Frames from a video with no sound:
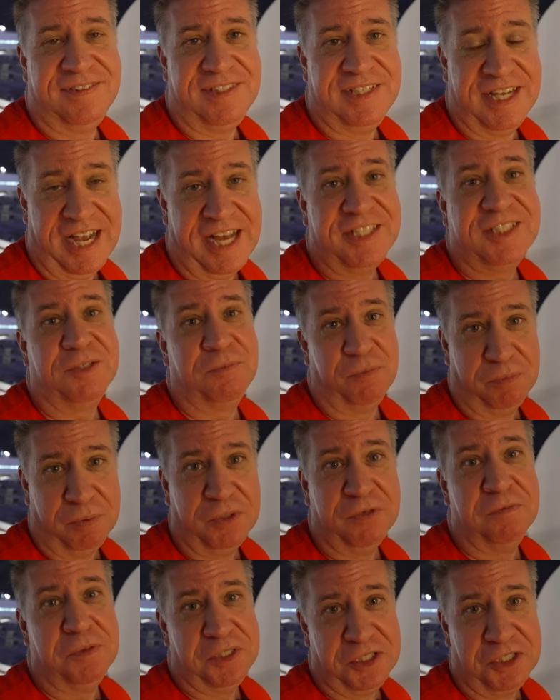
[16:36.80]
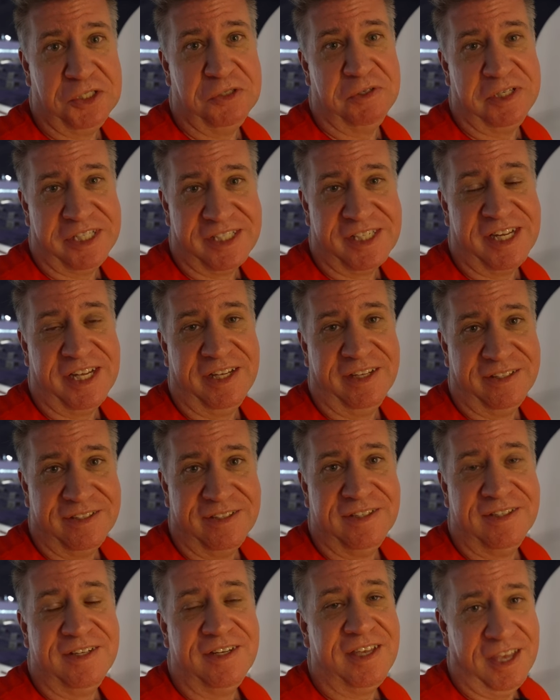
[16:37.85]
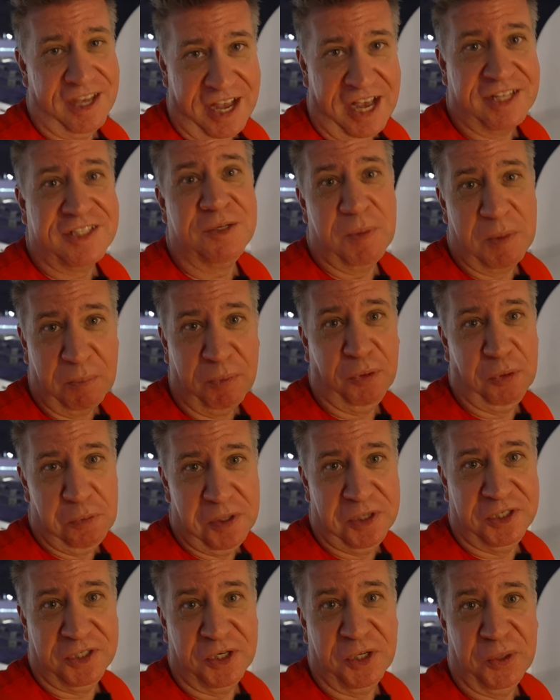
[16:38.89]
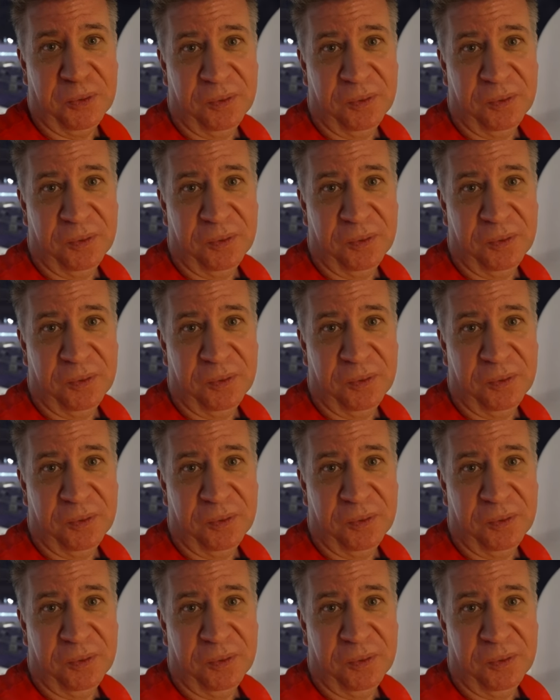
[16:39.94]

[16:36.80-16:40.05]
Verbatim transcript: You got some improvement to do, Disney. You got some improvement to